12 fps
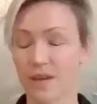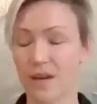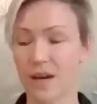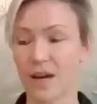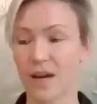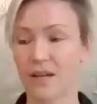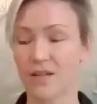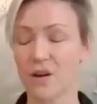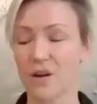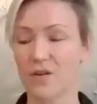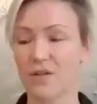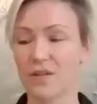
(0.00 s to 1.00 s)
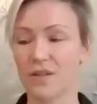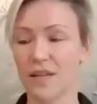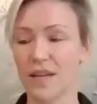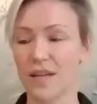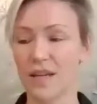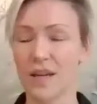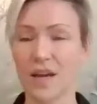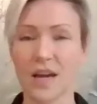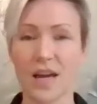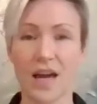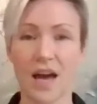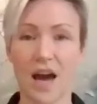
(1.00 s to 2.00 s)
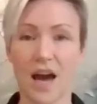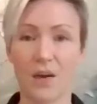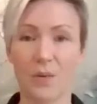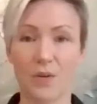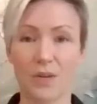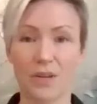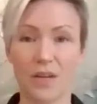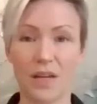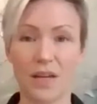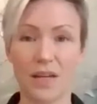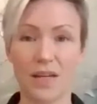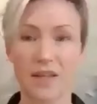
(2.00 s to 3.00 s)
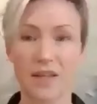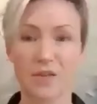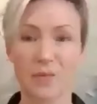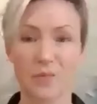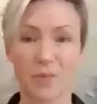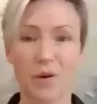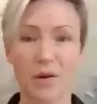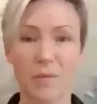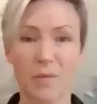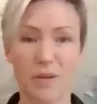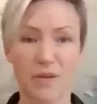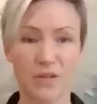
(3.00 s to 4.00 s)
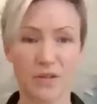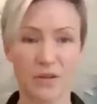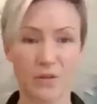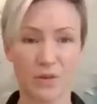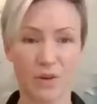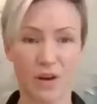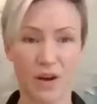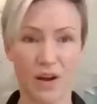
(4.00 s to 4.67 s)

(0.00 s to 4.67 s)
And honestly, I would need to probably do